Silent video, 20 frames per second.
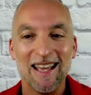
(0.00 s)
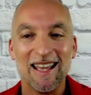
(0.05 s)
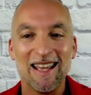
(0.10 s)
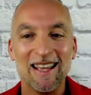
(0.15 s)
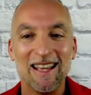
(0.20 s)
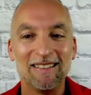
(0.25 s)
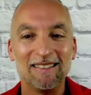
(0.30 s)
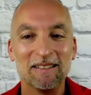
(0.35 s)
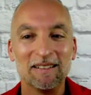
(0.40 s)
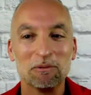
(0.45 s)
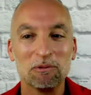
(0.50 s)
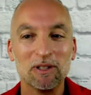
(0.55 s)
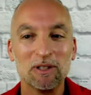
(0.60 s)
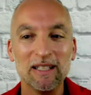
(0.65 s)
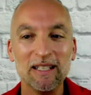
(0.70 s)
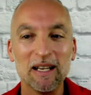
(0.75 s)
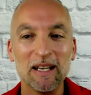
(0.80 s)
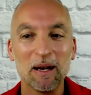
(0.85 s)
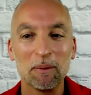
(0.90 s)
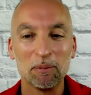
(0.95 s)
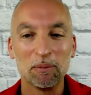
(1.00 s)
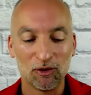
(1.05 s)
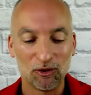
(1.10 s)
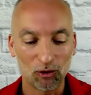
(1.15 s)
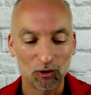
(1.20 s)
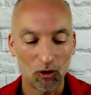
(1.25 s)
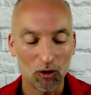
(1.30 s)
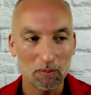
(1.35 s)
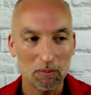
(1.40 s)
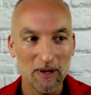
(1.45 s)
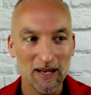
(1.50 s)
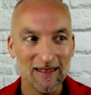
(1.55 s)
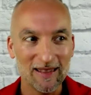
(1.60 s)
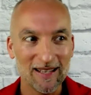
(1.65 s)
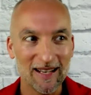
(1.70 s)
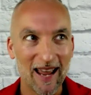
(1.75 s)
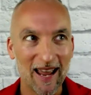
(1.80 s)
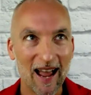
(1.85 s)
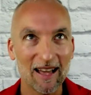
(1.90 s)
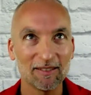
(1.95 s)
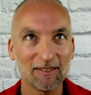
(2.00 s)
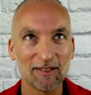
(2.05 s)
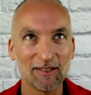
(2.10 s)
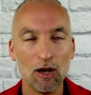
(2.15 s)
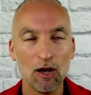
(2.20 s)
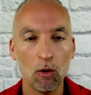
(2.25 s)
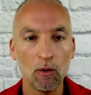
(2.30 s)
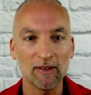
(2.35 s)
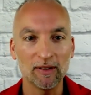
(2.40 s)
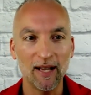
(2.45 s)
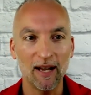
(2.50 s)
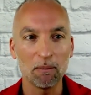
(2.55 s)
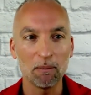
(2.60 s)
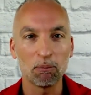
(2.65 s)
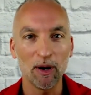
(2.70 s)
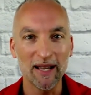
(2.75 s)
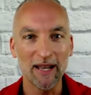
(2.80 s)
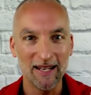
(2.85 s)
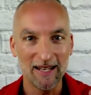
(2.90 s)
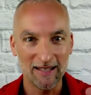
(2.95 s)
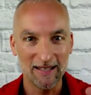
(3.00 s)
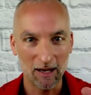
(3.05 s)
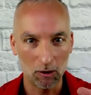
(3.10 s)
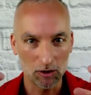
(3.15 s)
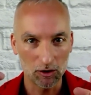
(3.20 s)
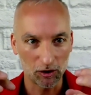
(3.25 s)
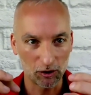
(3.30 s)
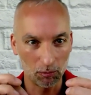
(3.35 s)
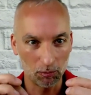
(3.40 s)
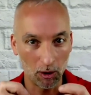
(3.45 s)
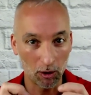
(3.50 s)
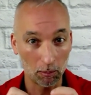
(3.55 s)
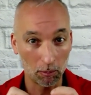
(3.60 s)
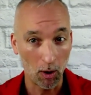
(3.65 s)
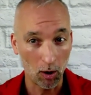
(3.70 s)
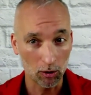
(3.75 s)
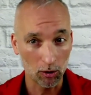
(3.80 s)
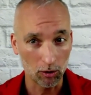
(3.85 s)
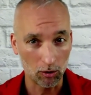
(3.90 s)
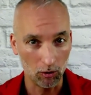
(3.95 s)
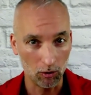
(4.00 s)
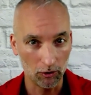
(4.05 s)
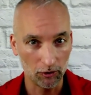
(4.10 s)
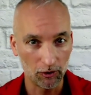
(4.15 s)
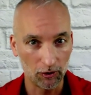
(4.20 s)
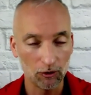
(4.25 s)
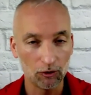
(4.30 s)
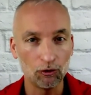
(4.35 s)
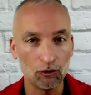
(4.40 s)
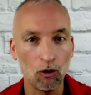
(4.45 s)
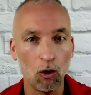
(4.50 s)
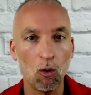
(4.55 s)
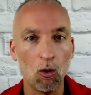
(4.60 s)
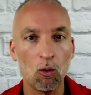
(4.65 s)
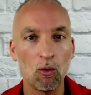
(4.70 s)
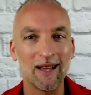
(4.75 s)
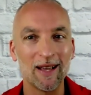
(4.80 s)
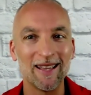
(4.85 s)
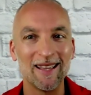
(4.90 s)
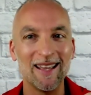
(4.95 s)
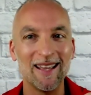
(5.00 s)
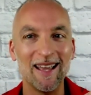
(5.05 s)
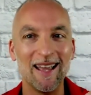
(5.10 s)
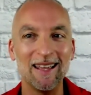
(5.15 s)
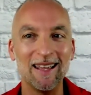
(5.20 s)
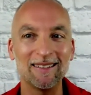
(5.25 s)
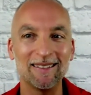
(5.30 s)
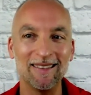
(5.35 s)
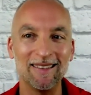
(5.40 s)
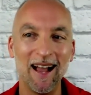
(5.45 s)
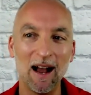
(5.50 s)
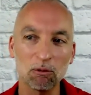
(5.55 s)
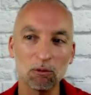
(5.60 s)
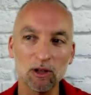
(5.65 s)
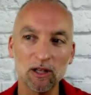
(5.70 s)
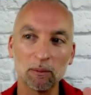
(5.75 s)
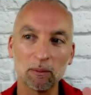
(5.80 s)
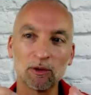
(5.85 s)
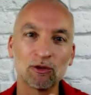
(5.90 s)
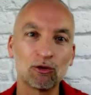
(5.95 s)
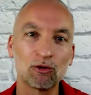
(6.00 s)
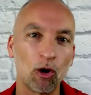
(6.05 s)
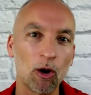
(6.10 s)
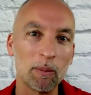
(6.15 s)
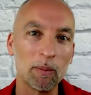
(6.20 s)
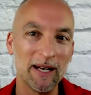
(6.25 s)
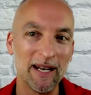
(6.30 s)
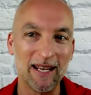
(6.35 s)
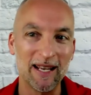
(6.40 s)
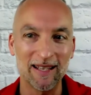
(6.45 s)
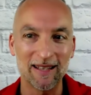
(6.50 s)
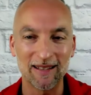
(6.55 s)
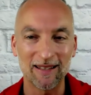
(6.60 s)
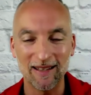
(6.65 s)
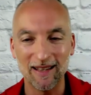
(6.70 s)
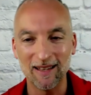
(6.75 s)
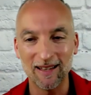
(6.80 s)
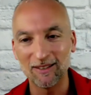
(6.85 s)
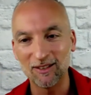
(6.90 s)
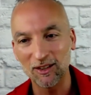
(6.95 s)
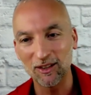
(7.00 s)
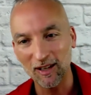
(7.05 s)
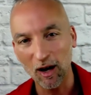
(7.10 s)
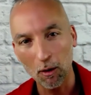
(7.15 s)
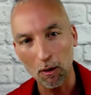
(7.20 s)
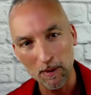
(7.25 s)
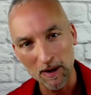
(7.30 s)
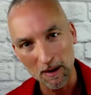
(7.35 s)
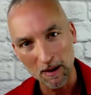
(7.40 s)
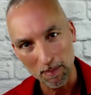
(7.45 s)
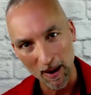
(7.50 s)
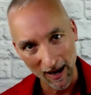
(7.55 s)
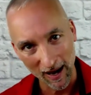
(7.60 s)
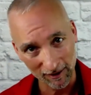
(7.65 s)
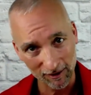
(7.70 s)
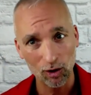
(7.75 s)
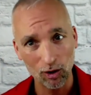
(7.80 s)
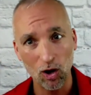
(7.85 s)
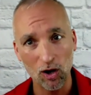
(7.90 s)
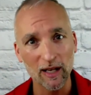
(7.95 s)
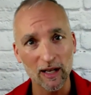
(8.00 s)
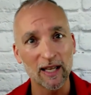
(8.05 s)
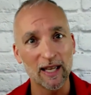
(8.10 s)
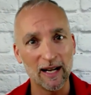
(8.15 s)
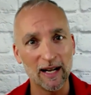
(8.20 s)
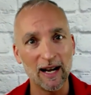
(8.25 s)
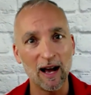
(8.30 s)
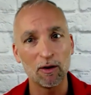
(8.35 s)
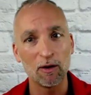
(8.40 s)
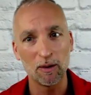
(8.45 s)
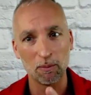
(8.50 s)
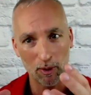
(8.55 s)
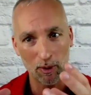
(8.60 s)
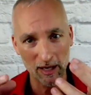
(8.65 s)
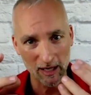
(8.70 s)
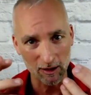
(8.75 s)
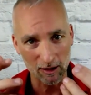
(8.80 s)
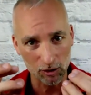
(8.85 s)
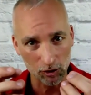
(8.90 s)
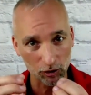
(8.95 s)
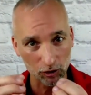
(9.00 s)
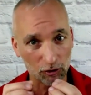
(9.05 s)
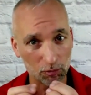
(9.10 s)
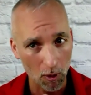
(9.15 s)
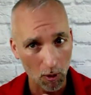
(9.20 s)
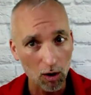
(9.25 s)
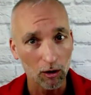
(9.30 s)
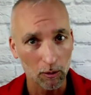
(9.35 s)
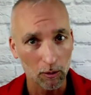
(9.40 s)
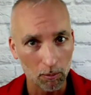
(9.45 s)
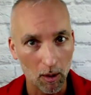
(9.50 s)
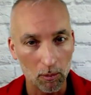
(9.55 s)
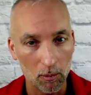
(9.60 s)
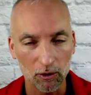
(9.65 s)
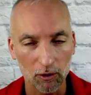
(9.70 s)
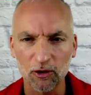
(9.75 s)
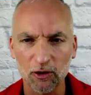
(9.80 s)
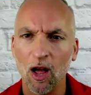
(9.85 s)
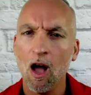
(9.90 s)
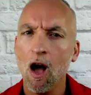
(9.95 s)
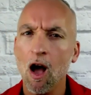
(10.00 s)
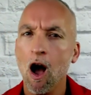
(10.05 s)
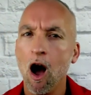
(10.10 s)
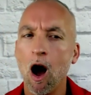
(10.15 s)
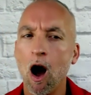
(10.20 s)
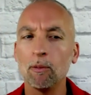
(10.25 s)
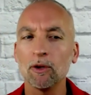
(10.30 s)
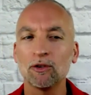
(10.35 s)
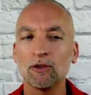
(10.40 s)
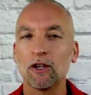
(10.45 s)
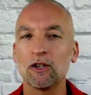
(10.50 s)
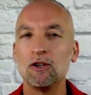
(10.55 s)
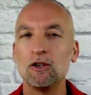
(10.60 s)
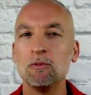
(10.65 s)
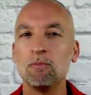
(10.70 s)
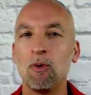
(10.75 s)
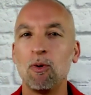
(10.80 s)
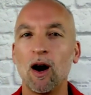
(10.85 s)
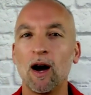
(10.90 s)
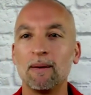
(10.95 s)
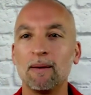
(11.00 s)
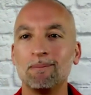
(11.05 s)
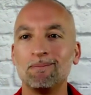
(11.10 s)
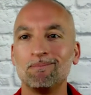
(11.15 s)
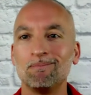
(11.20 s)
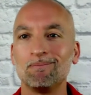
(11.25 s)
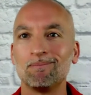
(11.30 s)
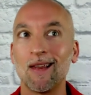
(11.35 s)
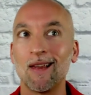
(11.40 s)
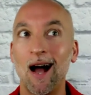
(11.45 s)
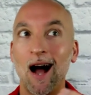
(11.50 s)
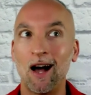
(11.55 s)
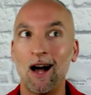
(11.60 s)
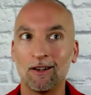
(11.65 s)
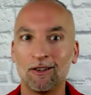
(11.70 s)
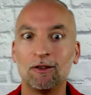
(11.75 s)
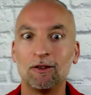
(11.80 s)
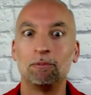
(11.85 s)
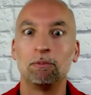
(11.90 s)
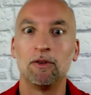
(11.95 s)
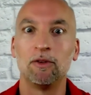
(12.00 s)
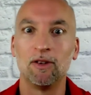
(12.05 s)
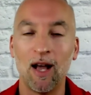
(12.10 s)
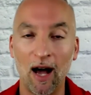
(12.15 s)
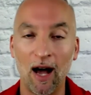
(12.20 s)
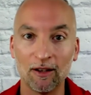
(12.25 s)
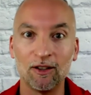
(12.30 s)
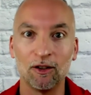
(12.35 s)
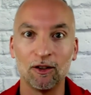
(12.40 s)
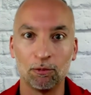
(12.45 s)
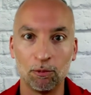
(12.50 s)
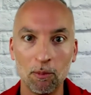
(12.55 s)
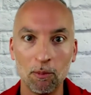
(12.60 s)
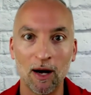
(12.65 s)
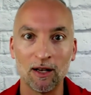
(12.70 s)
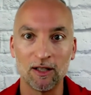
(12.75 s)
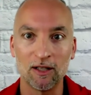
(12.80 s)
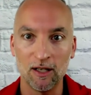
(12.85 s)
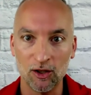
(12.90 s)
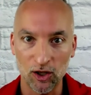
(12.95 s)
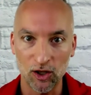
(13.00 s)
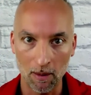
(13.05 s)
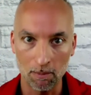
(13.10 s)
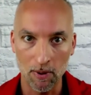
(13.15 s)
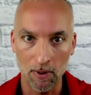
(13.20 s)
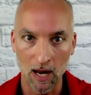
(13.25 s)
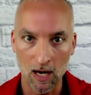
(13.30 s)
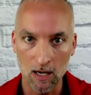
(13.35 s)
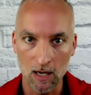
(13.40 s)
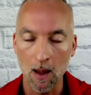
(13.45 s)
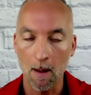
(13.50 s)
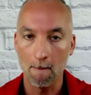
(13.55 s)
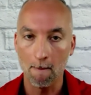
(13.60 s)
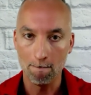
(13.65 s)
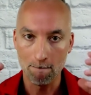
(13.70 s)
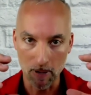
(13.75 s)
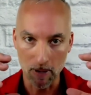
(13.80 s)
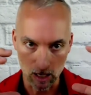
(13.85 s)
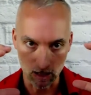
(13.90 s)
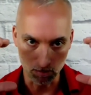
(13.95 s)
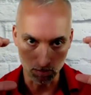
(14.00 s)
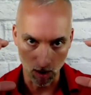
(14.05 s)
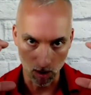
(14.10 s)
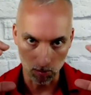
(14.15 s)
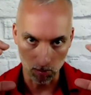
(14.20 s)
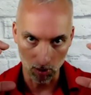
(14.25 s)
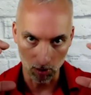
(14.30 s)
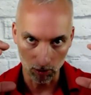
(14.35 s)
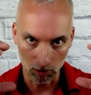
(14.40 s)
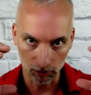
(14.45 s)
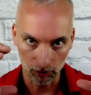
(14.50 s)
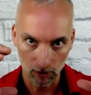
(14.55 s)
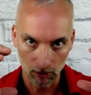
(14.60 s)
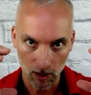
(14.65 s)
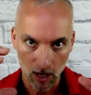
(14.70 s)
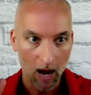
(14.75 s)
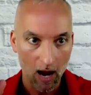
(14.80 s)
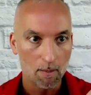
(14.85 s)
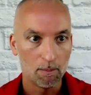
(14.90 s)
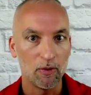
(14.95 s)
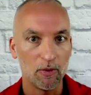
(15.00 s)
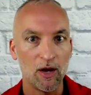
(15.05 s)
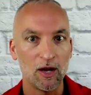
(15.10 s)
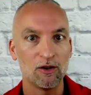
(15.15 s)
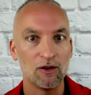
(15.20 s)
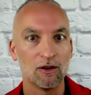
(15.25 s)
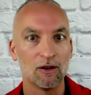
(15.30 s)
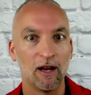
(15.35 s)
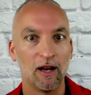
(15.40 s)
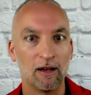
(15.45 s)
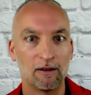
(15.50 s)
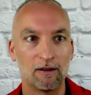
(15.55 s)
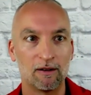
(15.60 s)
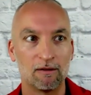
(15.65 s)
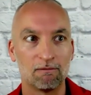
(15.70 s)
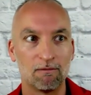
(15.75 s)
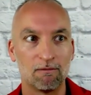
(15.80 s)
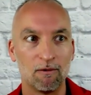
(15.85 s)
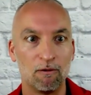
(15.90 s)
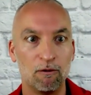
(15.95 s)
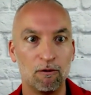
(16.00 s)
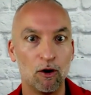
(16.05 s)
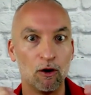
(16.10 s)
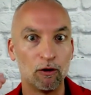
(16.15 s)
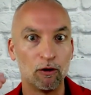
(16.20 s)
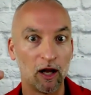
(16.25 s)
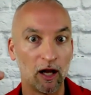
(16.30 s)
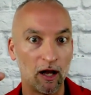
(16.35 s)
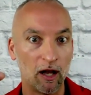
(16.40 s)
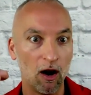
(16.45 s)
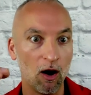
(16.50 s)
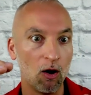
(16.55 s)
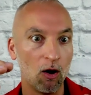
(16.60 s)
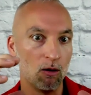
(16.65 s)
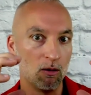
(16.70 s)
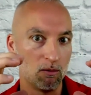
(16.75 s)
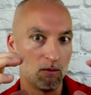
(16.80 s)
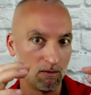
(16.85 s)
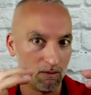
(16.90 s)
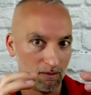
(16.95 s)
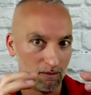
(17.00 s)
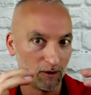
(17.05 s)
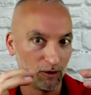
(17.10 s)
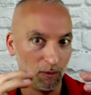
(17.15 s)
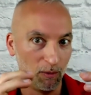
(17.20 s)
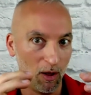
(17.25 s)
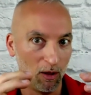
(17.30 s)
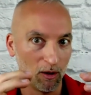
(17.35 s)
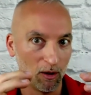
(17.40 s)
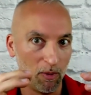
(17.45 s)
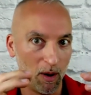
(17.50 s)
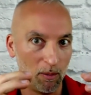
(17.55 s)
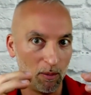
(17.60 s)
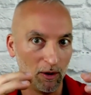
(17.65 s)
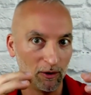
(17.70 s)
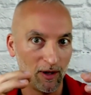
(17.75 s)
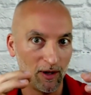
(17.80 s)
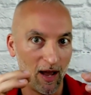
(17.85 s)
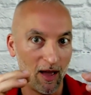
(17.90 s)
Is it really absorbing the gas? No, it's kind of breaking it down into smaller particles. So it's not really absorbing it. It's just helping it pass along and get it out and break it into smaller bubbles. Almost like you bought Asti Spumante champagne, big bubbles. But then you're like, Veuve Clicquot, smaller bubbles.